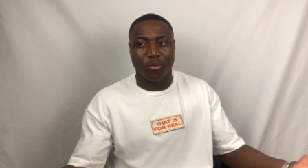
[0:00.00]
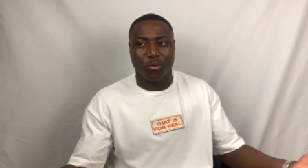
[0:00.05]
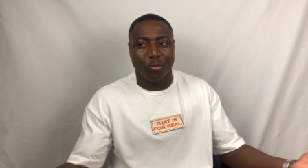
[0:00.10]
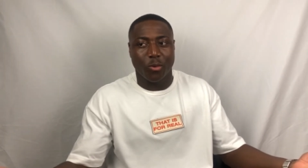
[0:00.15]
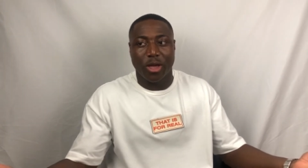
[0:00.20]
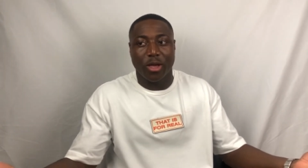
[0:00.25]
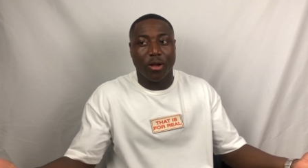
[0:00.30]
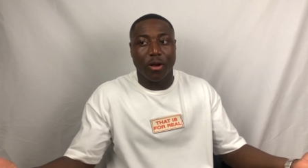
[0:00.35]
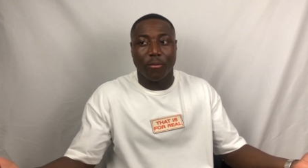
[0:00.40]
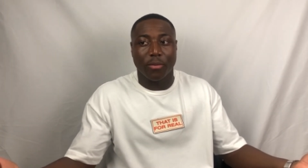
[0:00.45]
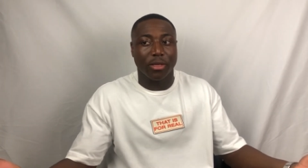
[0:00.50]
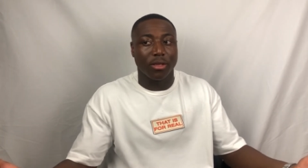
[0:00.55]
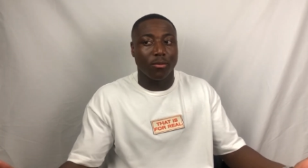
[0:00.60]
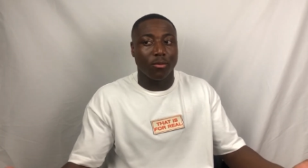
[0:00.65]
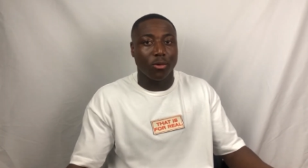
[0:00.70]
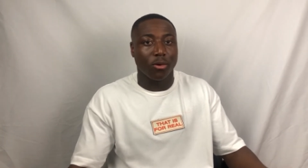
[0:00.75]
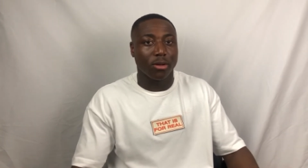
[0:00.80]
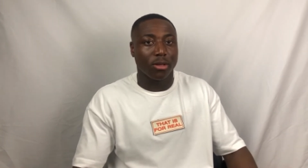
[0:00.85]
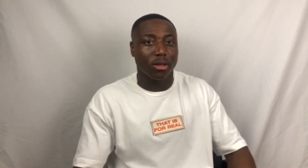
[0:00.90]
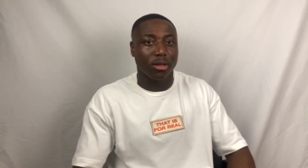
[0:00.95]
wake up in the
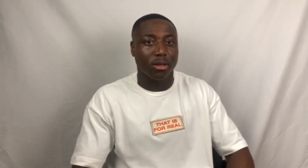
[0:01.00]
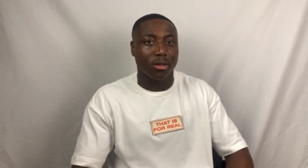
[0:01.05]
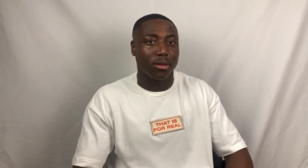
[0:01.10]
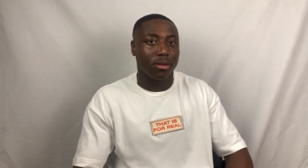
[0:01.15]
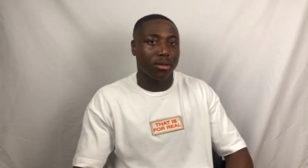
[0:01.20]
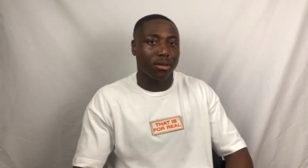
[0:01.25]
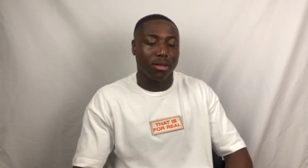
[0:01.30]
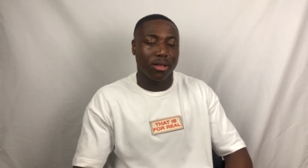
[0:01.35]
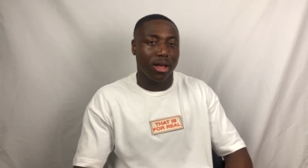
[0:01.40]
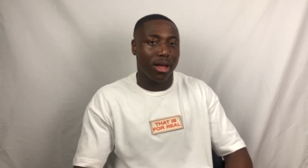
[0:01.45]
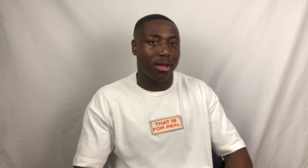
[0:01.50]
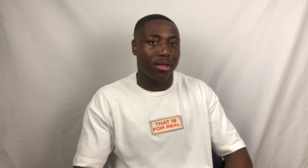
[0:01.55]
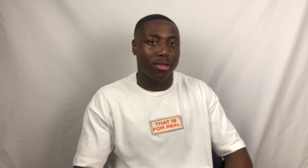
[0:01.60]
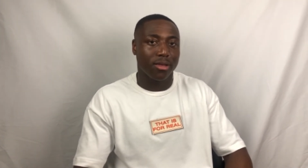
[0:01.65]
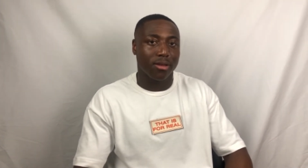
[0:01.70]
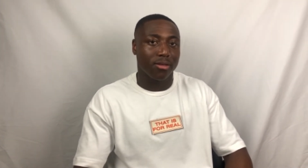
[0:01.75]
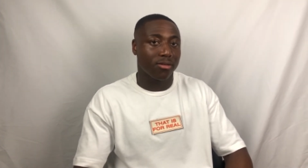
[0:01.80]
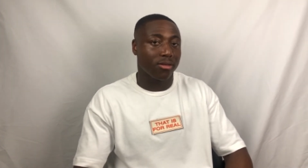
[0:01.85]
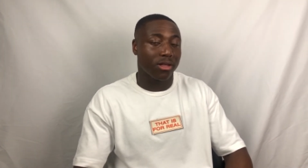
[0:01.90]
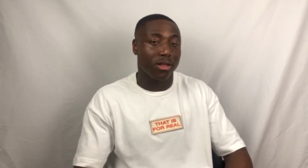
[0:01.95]
morning. Like
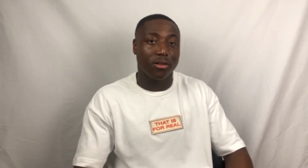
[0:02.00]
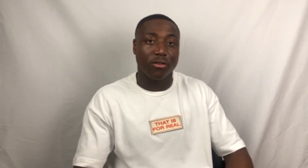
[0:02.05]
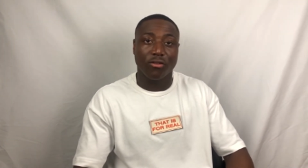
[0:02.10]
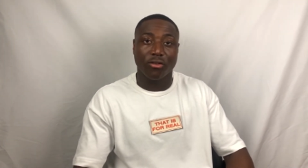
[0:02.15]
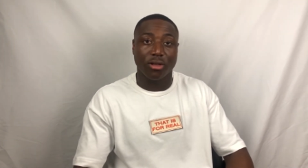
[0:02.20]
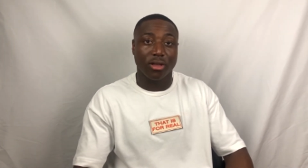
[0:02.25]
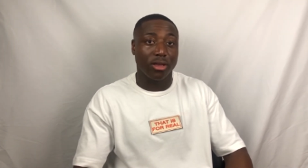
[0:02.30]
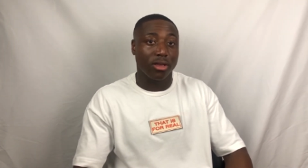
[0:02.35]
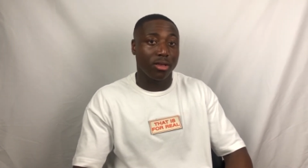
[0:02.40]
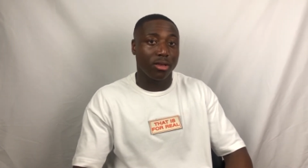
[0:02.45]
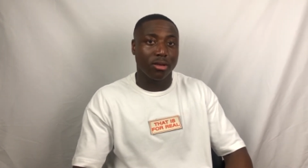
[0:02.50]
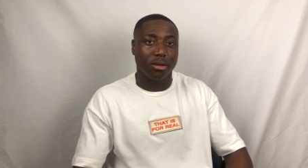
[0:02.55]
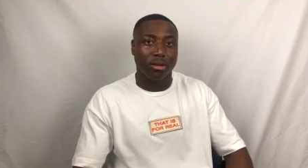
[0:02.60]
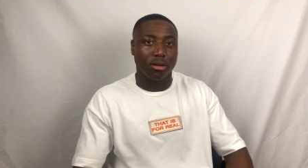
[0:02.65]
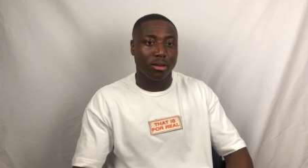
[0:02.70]
there's literally